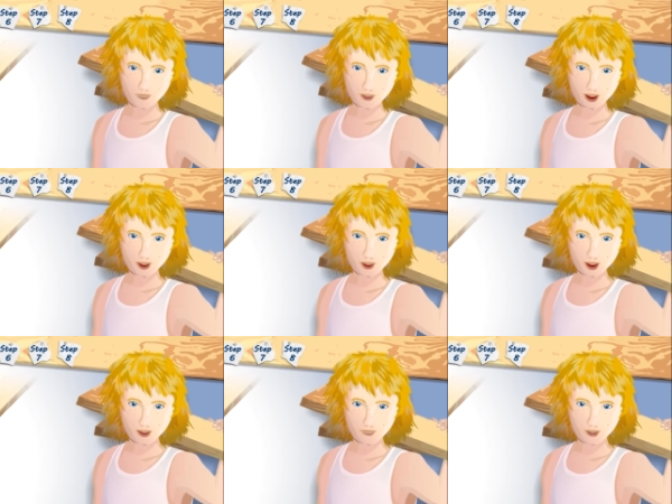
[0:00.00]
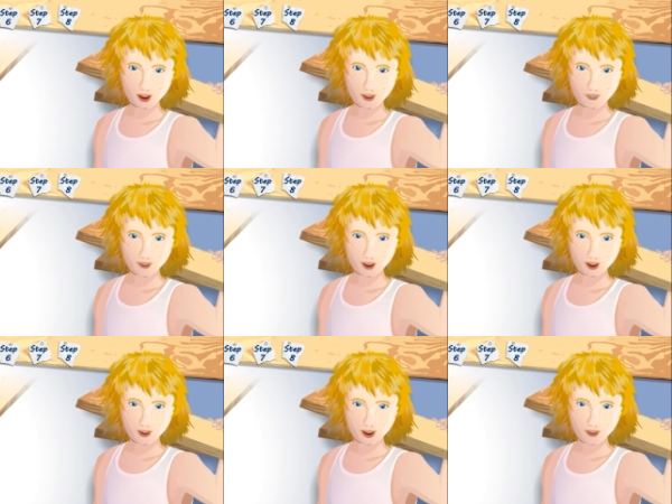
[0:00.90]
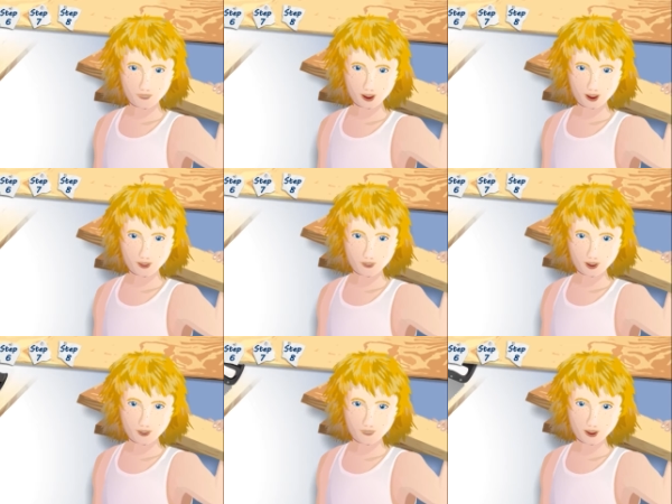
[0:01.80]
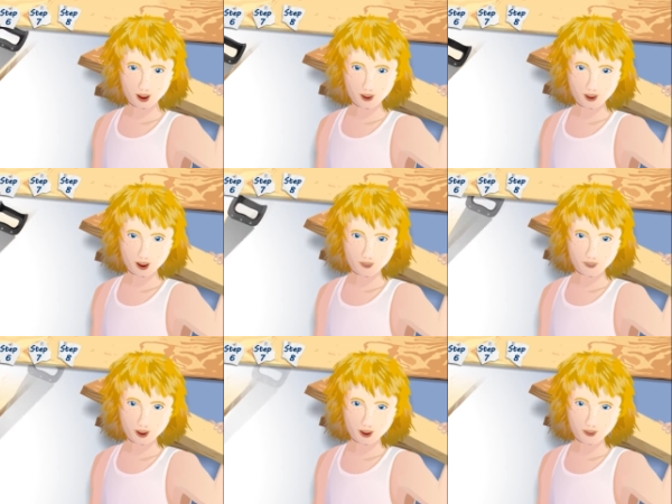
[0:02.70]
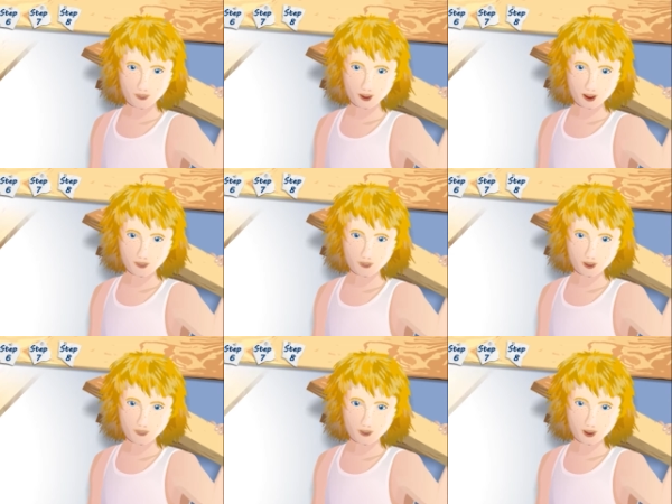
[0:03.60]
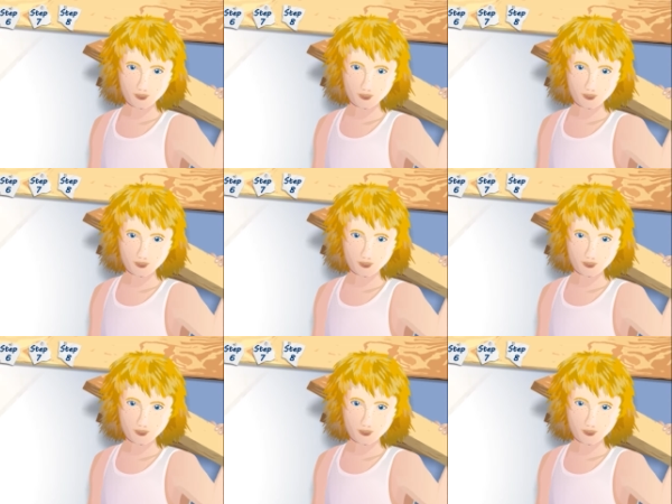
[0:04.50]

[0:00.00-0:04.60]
draw it in with a pencil. Using the saw your timber along the line.